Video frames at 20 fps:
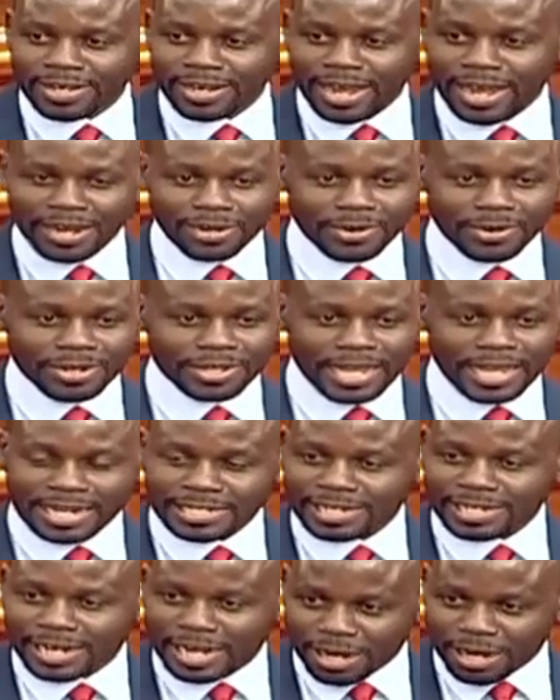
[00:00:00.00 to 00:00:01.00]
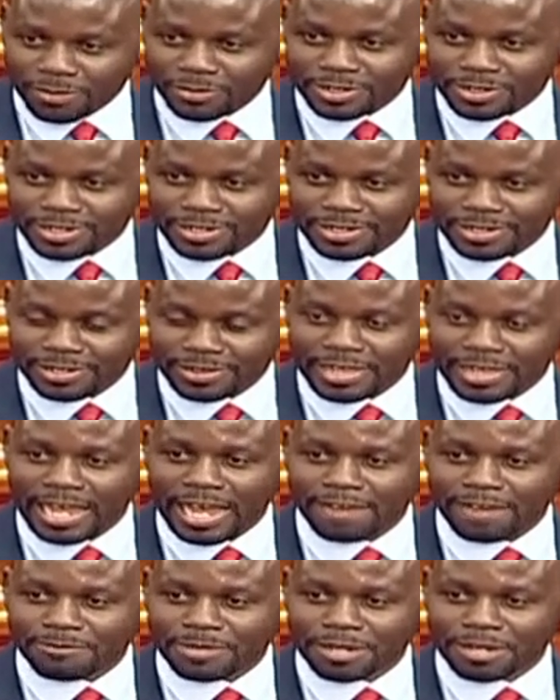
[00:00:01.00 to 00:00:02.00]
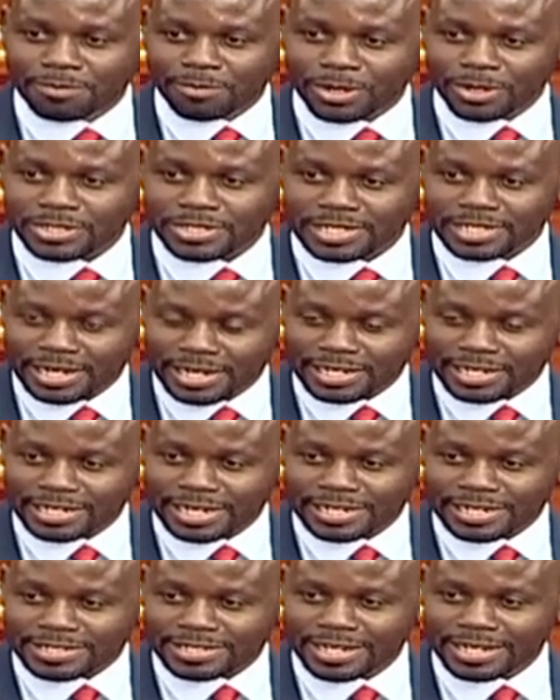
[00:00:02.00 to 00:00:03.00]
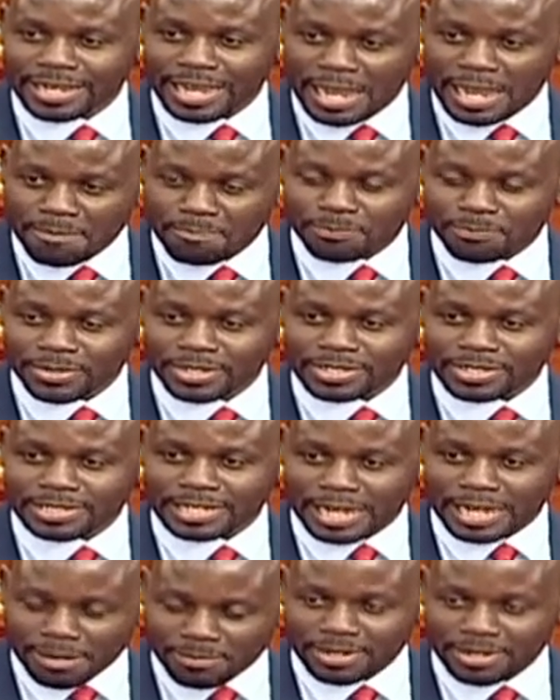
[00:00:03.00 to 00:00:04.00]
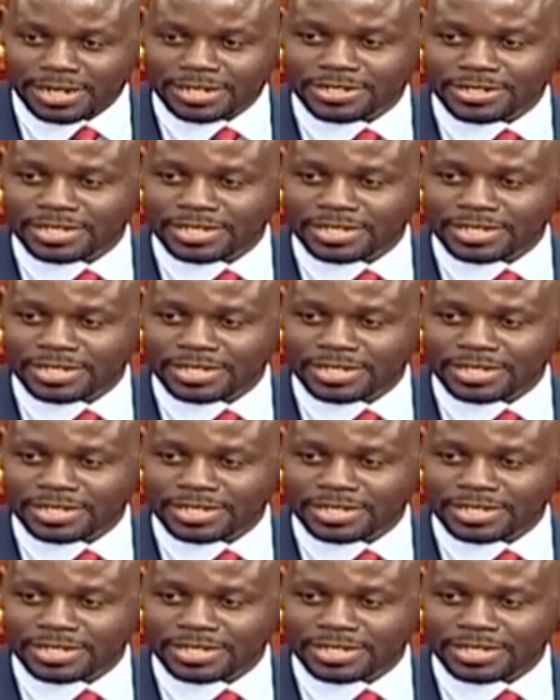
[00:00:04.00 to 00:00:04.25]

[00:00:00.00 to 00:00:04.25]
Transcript: And on that account, there have been more senators, MPs, cabinet